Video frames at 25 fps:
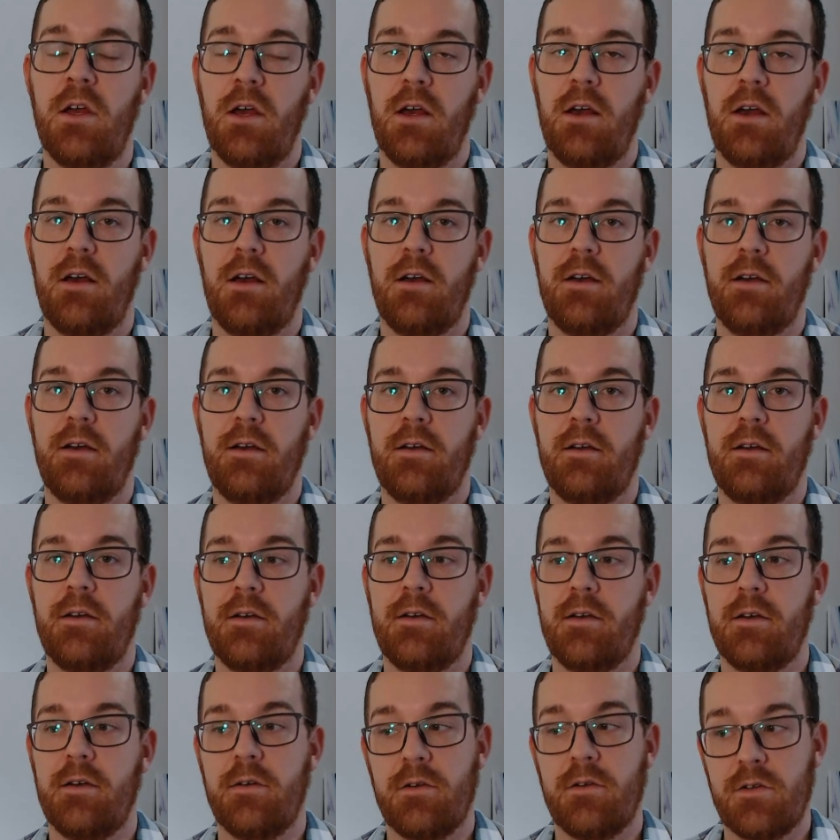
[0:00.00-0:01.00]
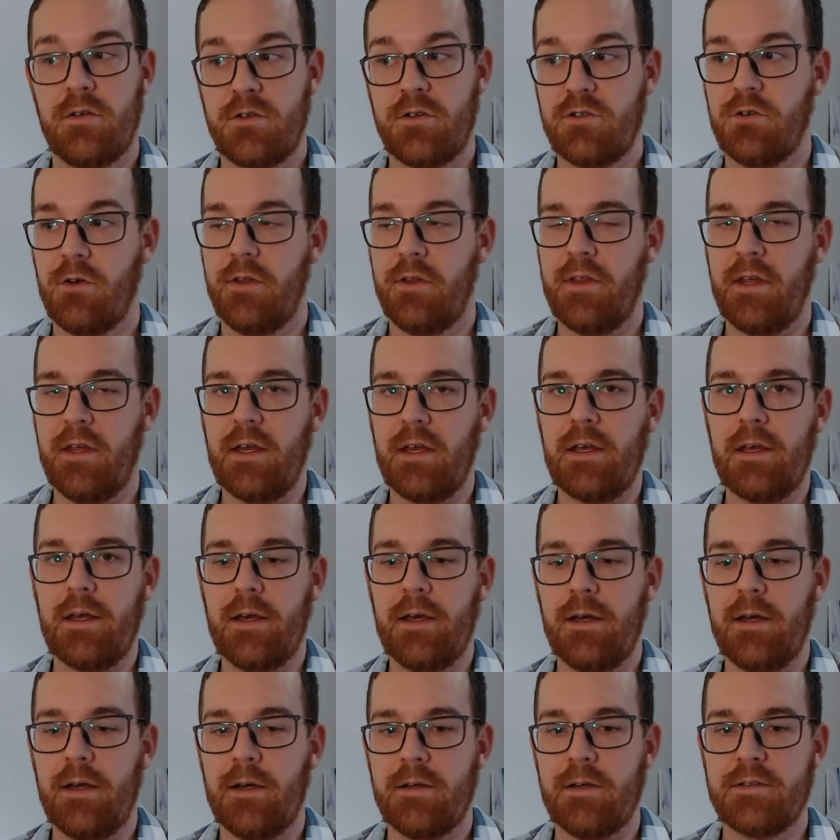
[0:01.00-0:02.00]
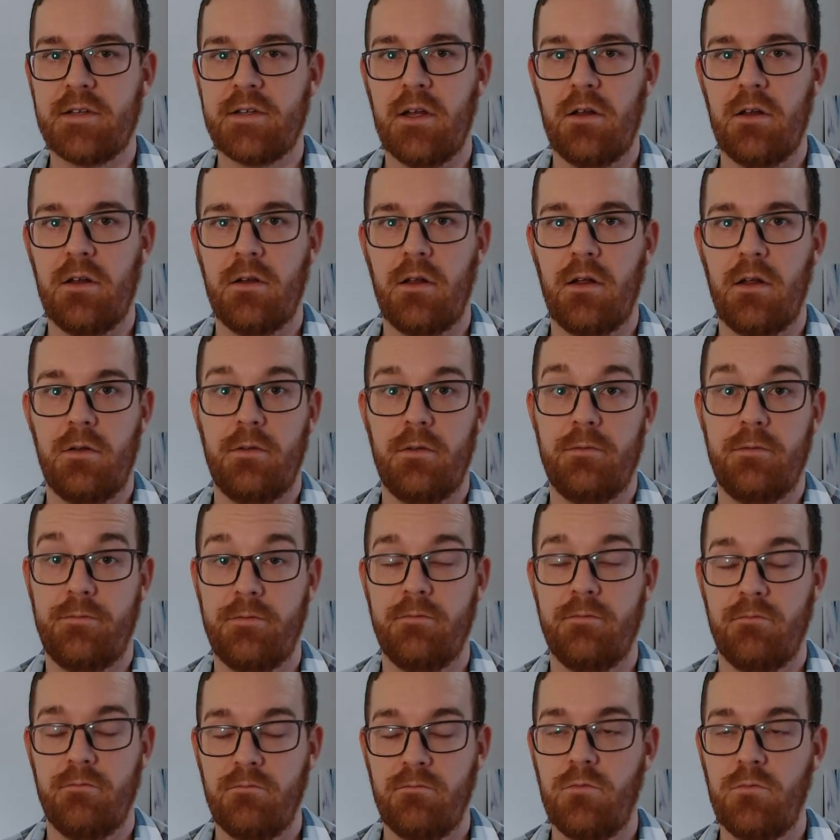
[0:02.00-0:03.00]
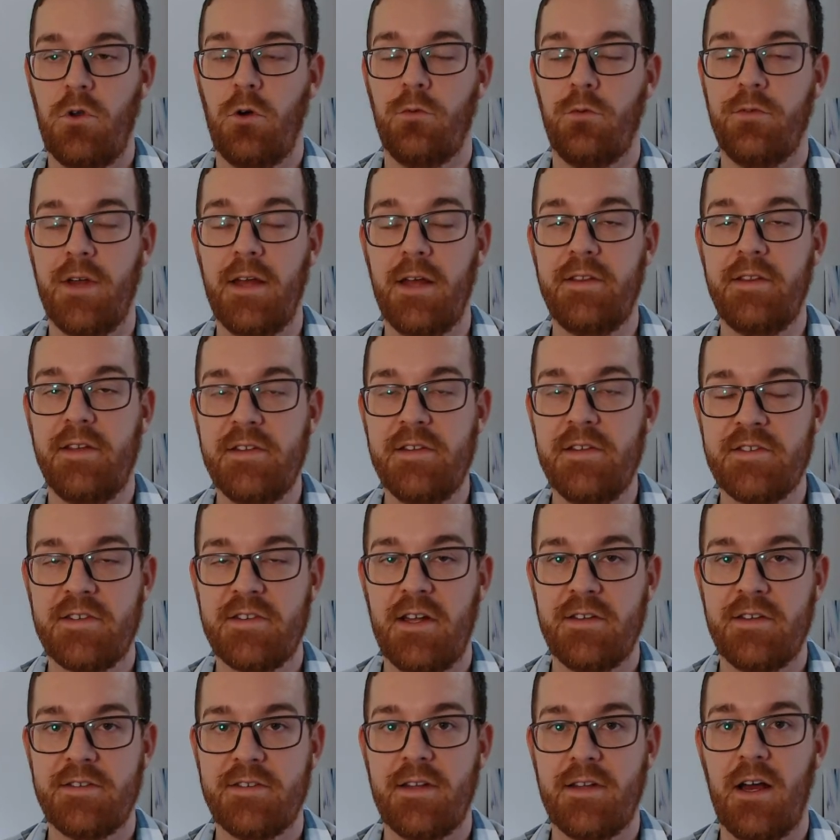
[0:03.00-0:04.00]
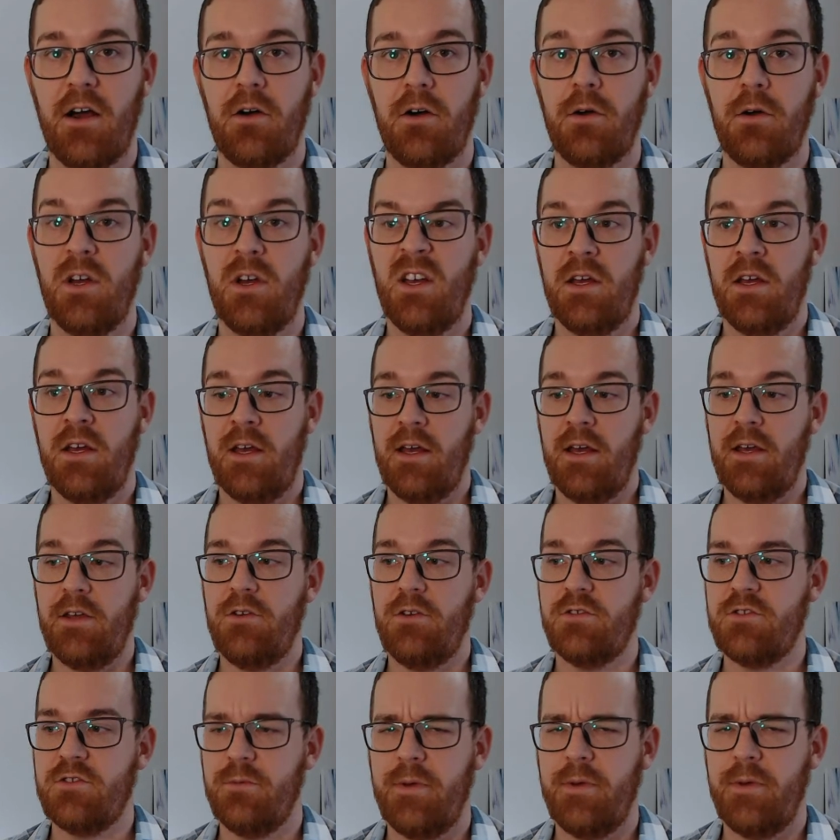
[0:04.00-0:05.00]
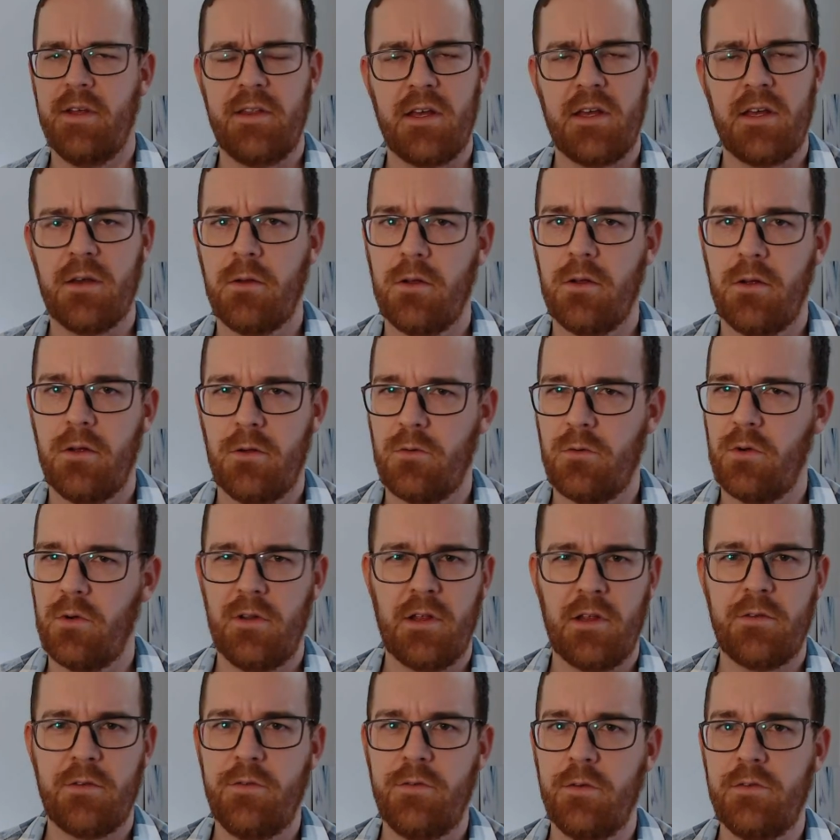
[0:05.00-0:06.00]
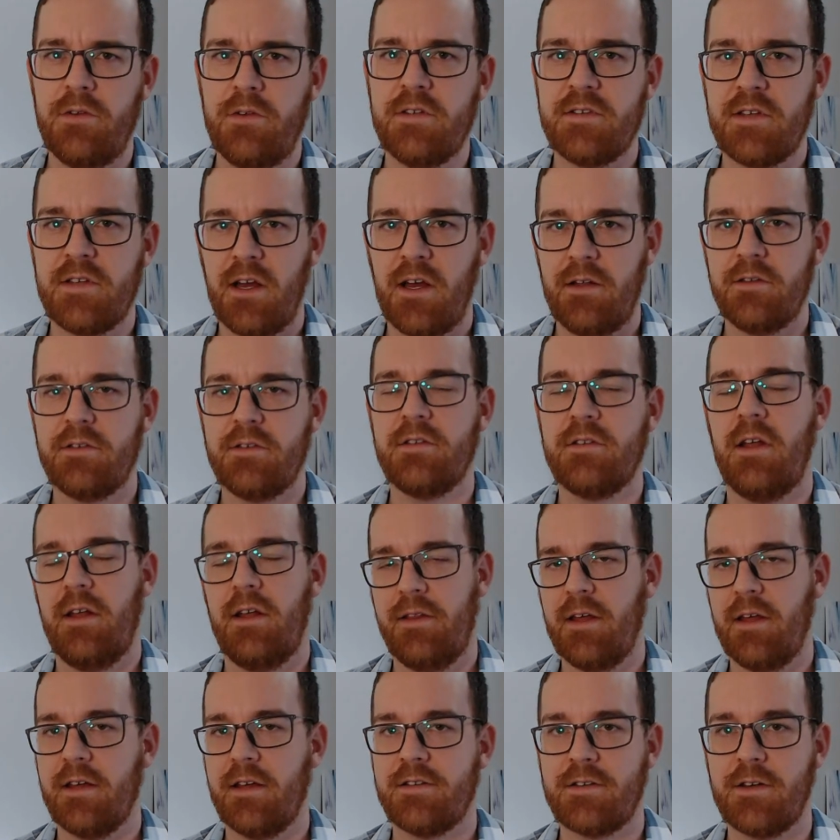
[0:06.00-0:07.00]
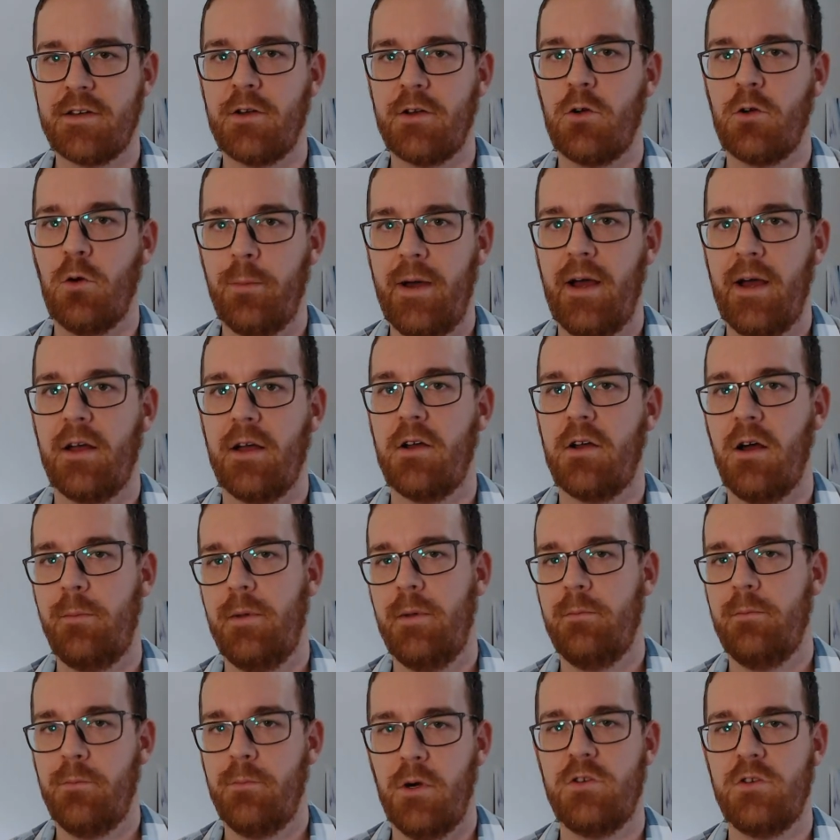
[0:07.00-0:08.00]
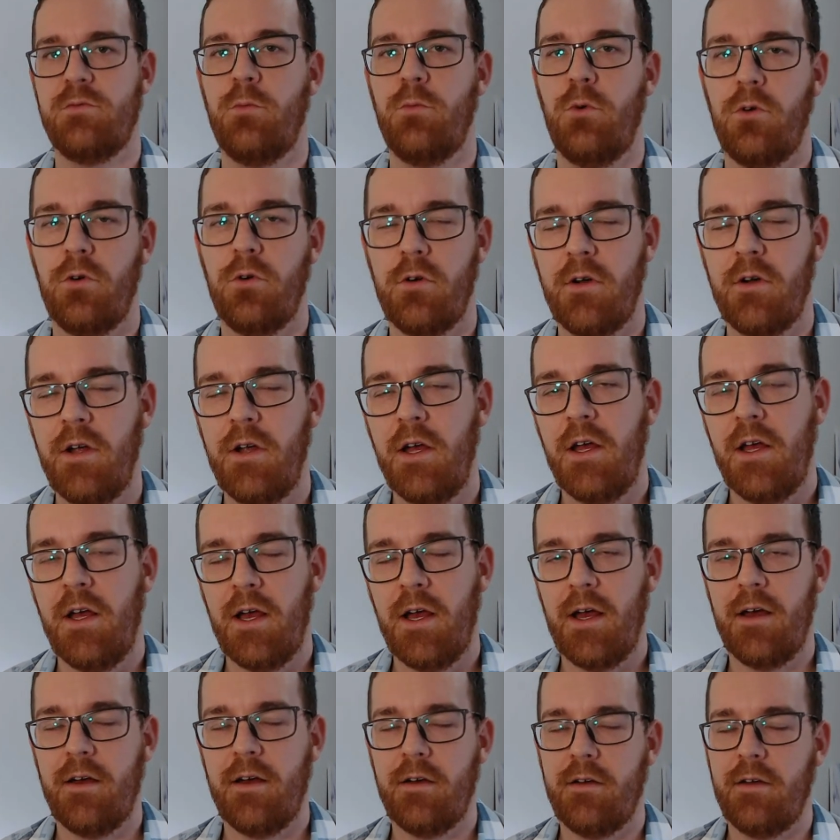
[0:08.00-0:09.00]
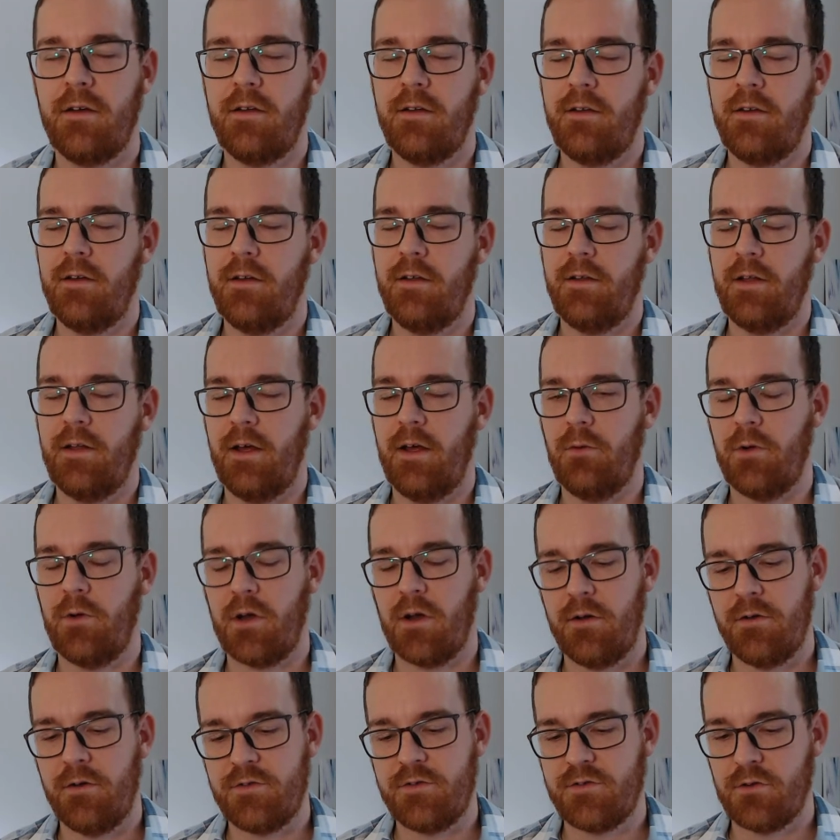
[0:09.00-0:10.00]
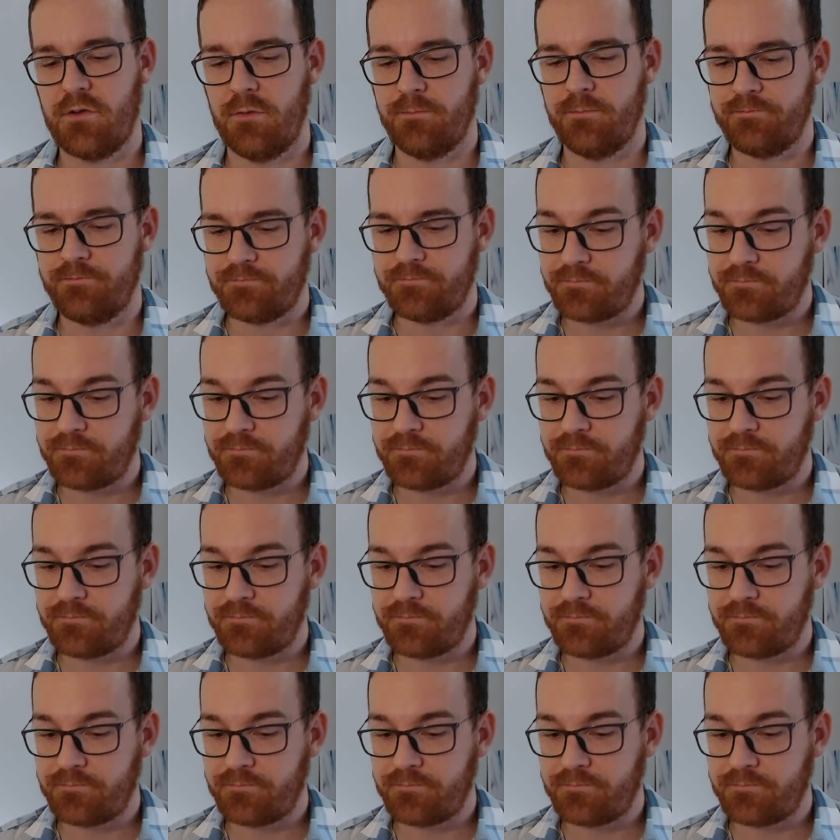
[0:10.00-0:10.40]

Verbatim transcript: Uh, so I think it's got a you know 19 cents now it used to be i think around like 50 cents and i think it's going to go back up and much more uh, in that regard so